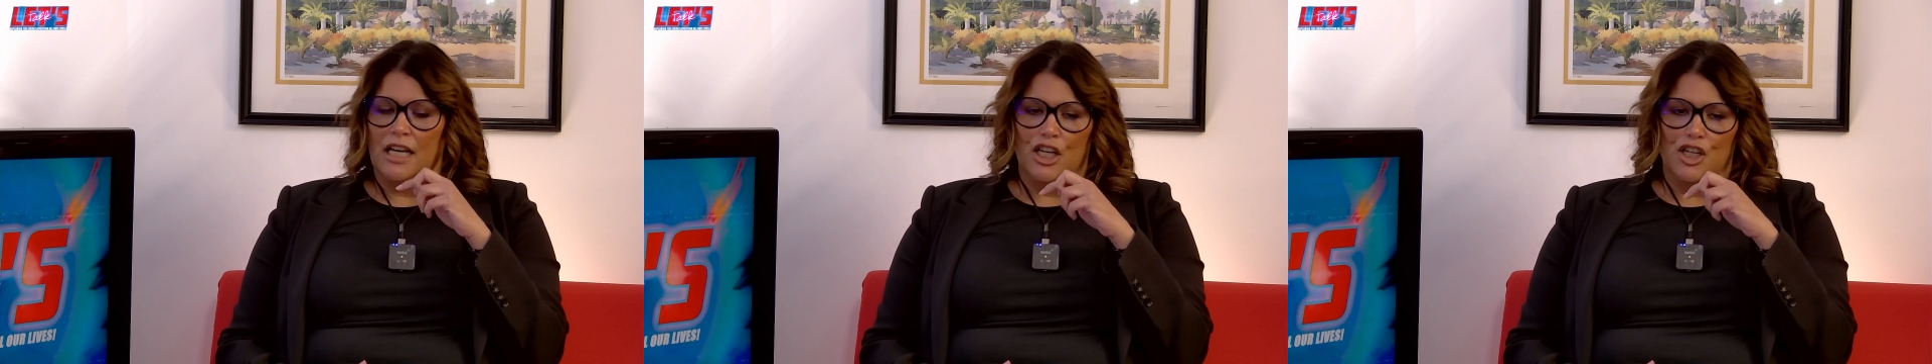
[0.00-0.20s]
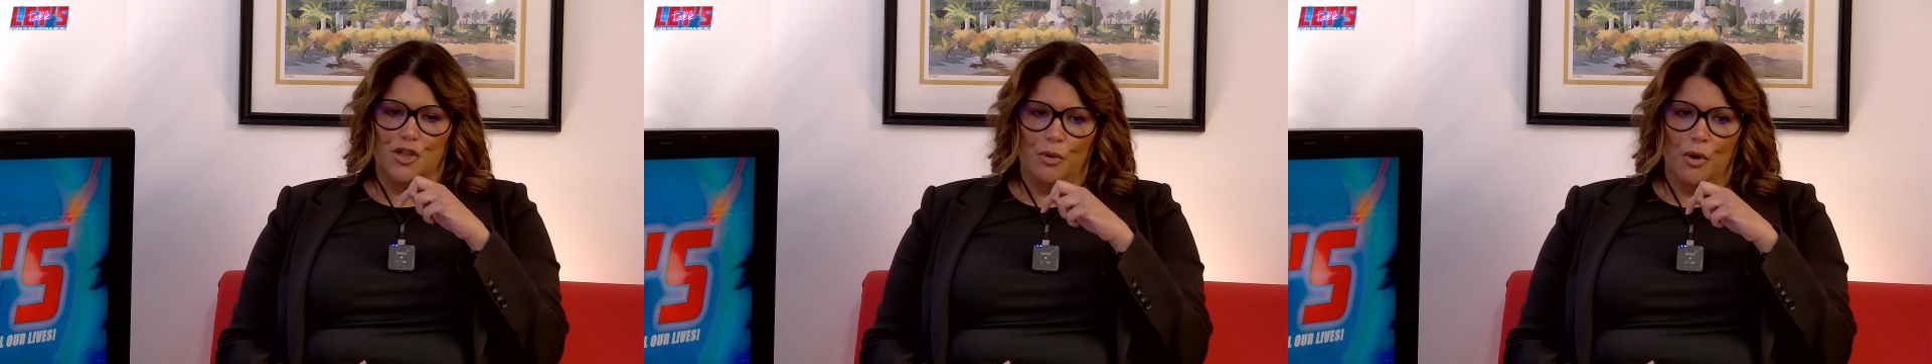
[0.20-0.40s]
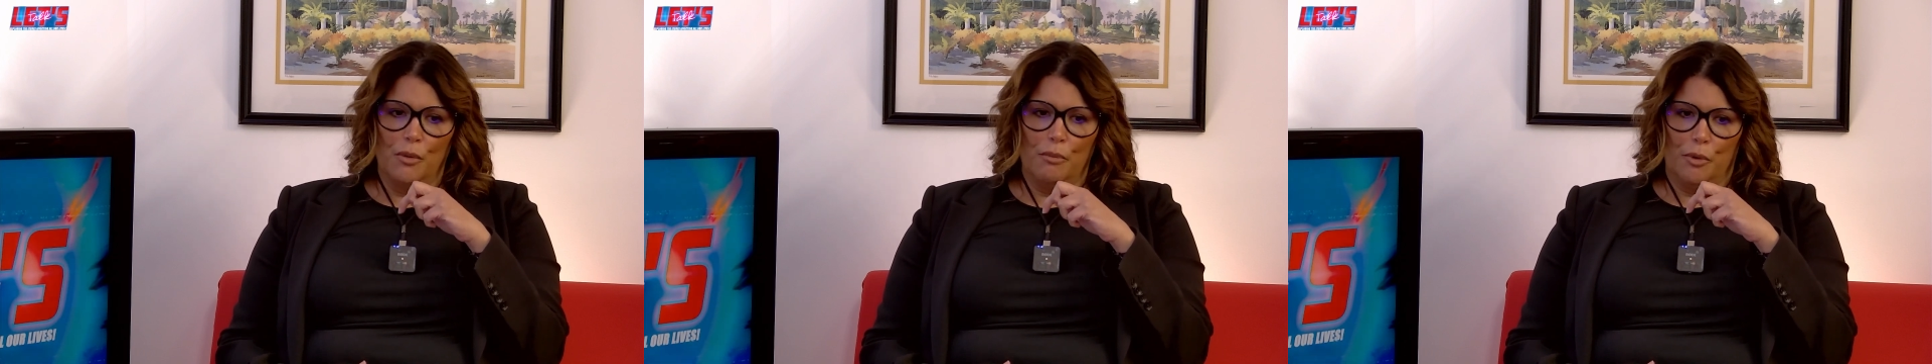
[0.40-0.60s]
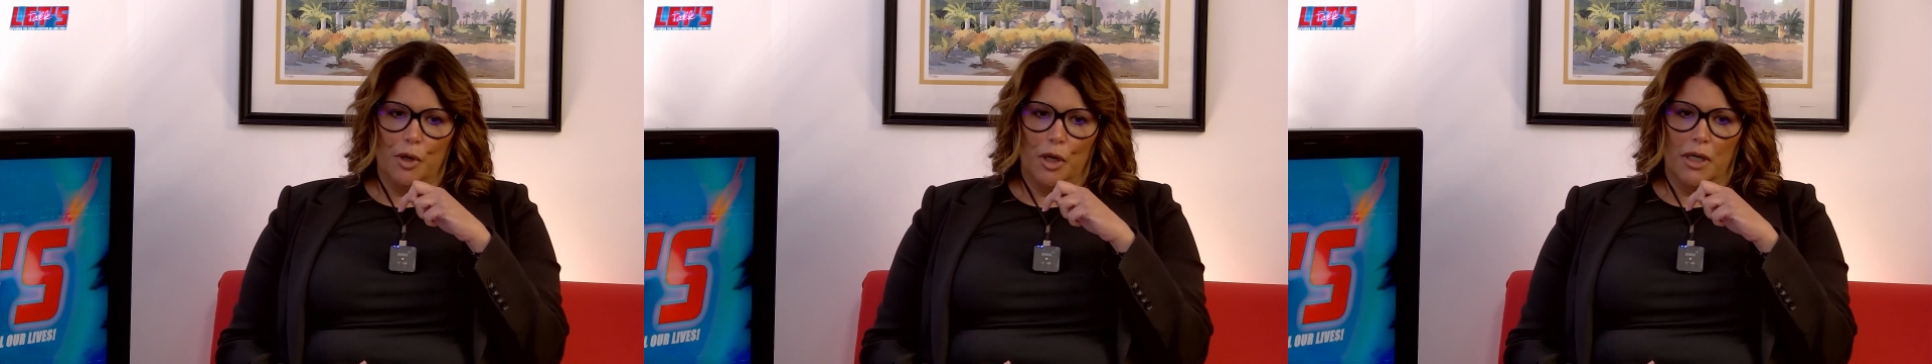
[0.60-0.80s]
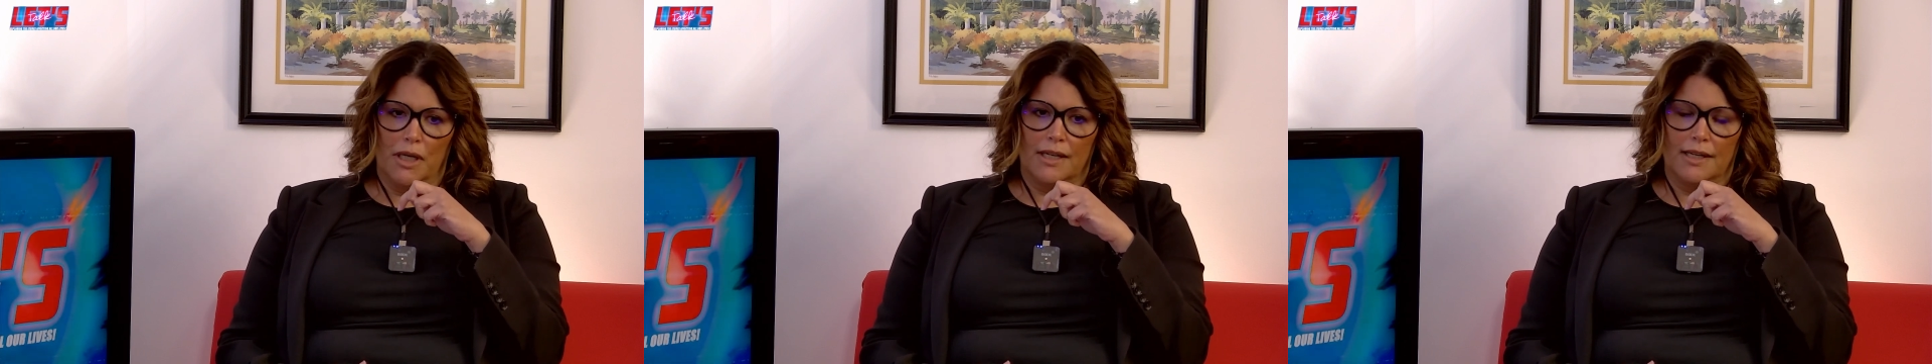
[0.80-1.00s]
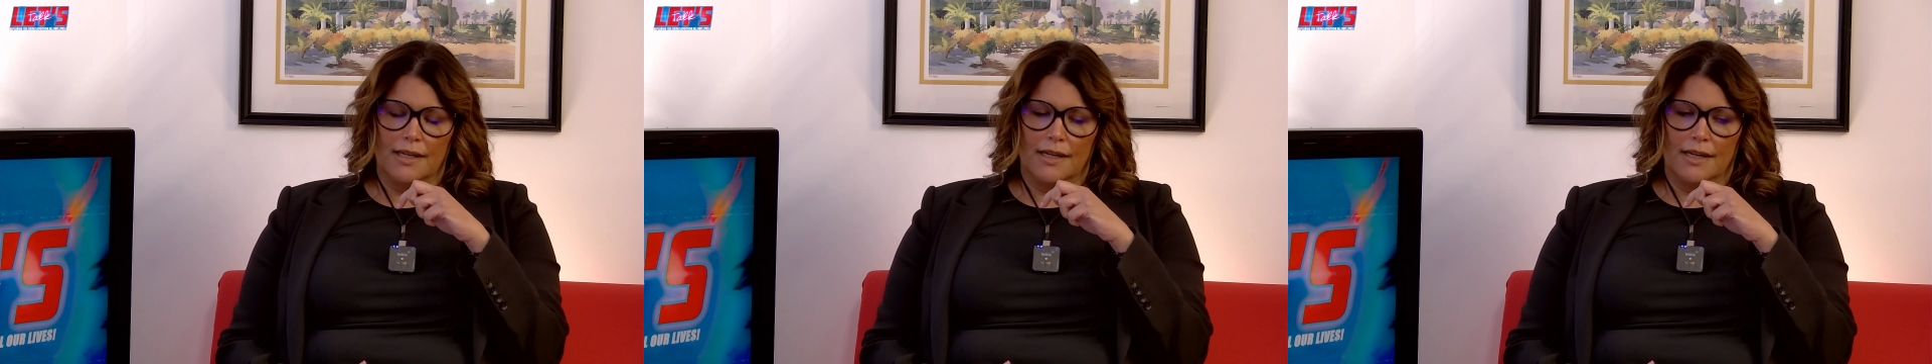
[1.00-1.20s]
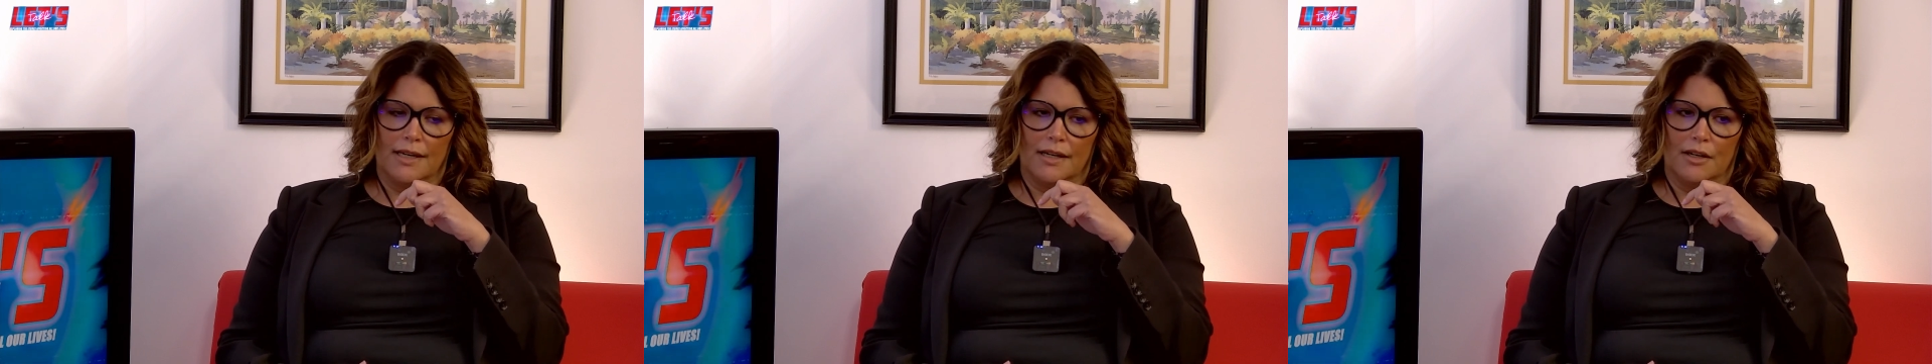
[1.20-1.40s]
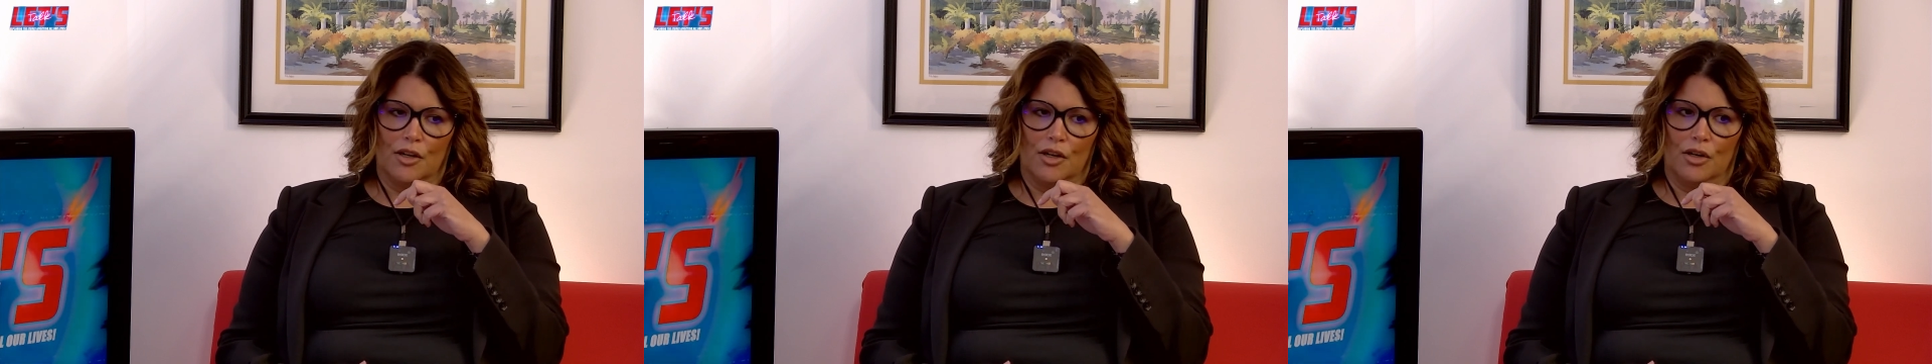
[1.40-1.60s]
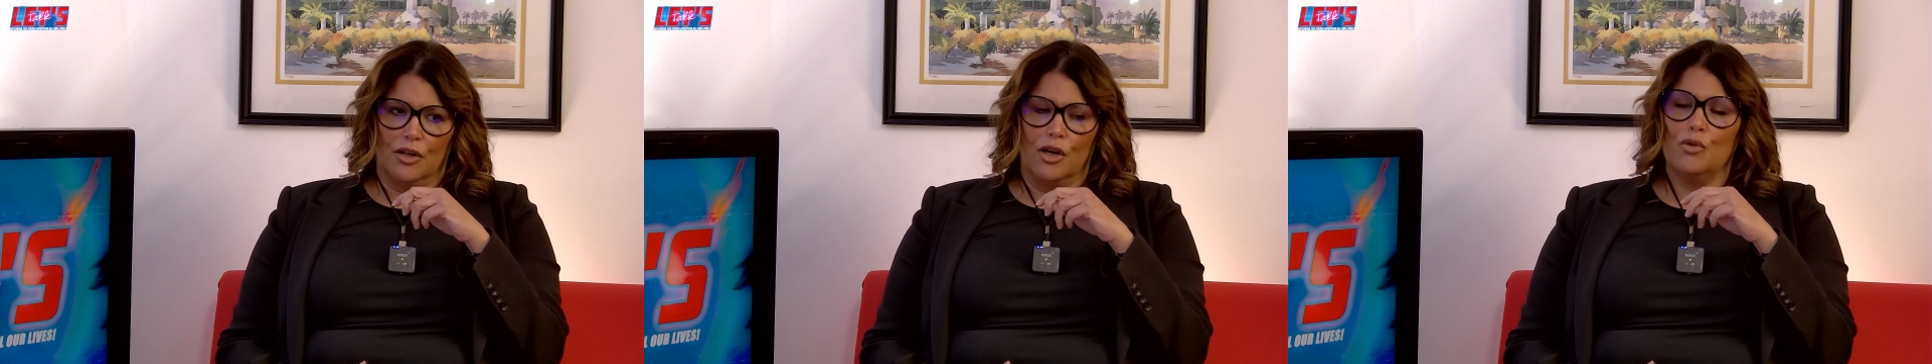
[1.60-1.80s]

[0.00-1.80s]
She wrote a book called